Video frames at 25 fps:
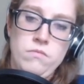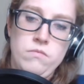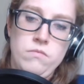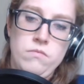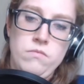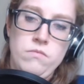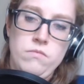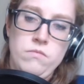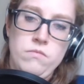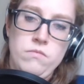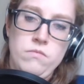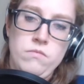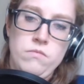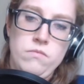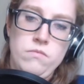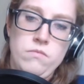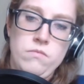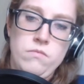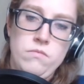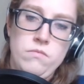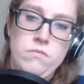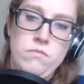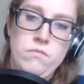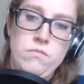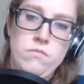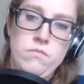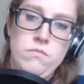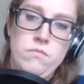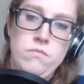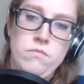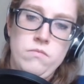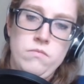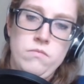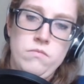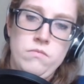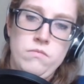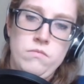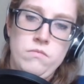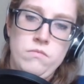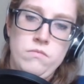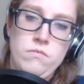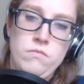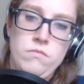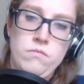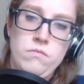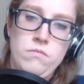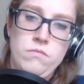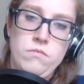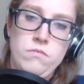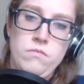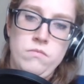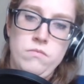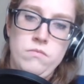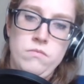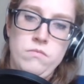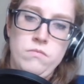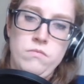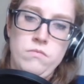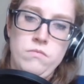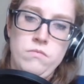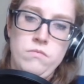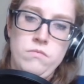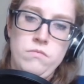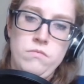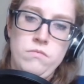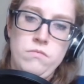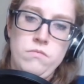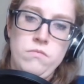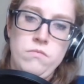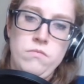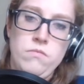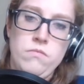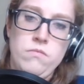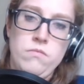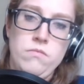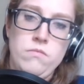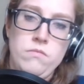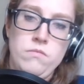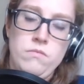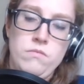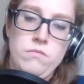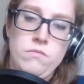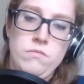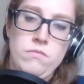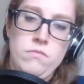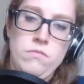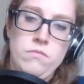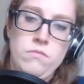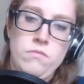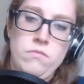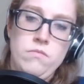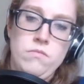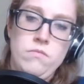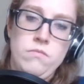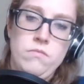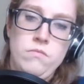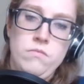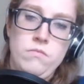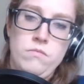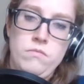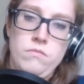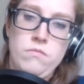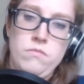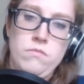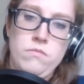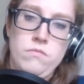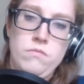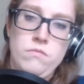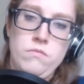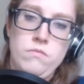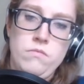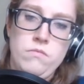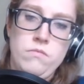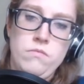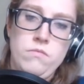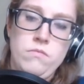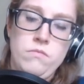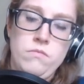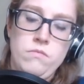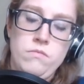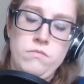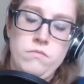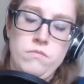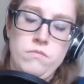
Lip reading: [no speech]